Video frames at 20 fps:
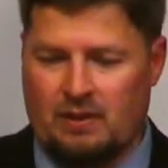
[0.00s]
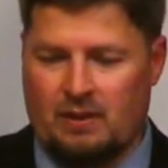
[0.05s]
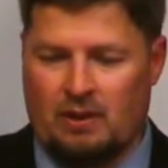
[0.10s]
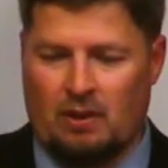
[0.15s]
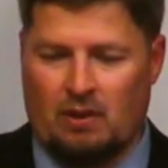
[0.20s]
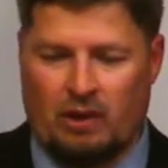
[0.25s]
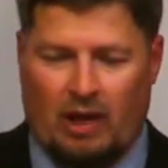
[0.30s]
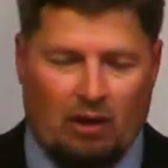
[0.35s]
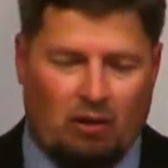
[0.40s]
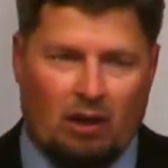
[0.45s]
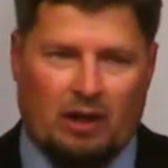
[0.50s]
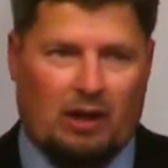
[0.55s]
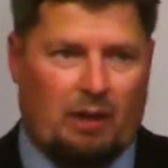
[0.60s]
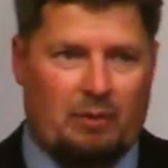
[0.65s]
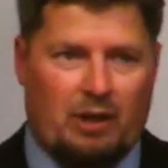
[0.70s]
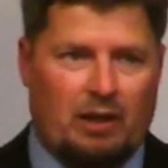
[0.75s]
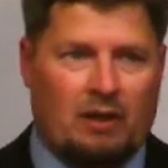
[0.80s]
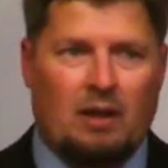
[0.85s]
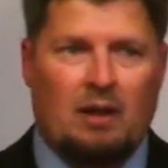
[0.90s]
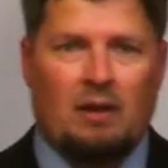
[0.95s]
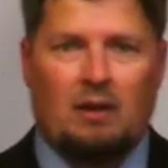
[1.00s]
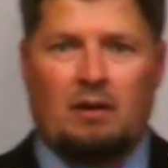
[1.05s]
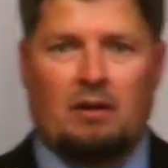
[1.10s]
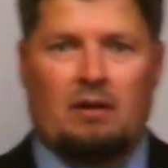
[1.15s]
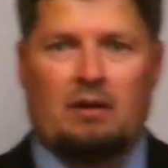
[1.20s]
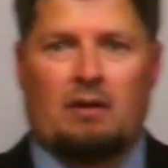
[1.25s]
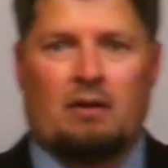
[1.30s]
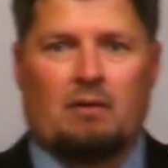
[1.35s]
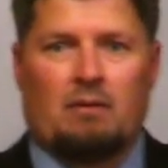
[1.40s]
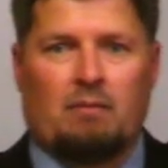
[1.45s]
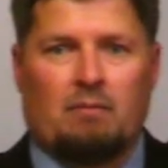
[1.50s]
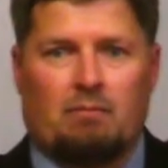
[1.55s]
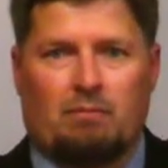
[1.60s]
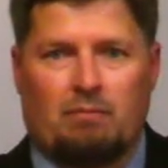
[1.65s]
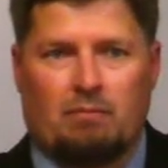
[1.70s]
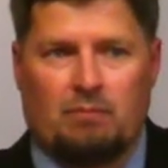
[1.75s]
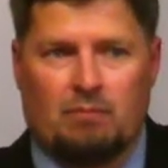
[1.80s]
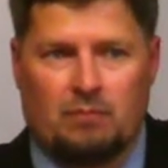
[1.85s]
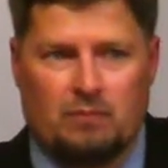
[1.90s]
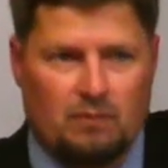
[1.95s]
Okay, look, I mean,
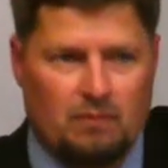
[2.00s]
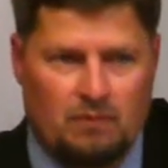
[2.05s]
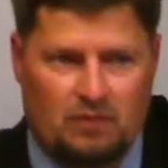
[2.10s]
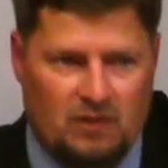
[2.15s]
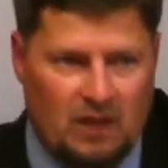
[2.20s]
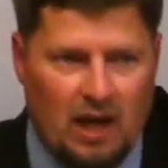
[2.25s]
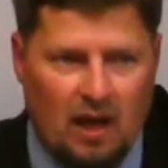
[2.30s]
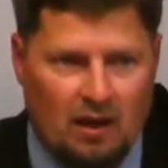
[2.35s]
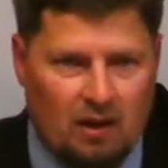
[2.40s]
sin